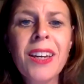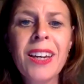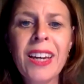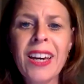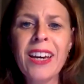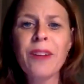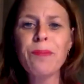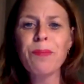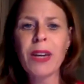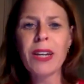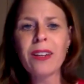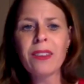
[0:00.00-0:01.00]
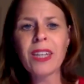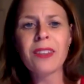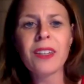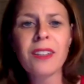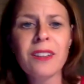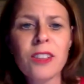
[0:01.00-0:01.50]
And I think
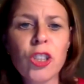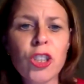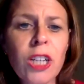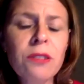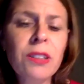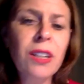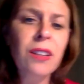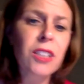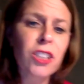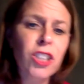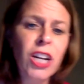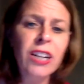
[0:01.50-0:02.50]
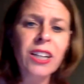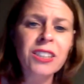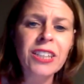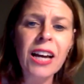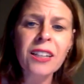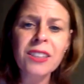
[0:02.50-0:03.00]
that children and the young
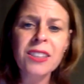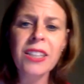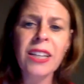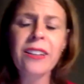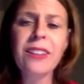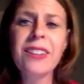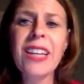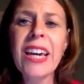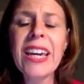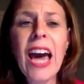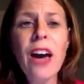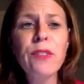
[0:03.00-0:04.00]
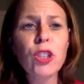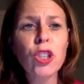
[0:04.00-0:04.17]
adults, they have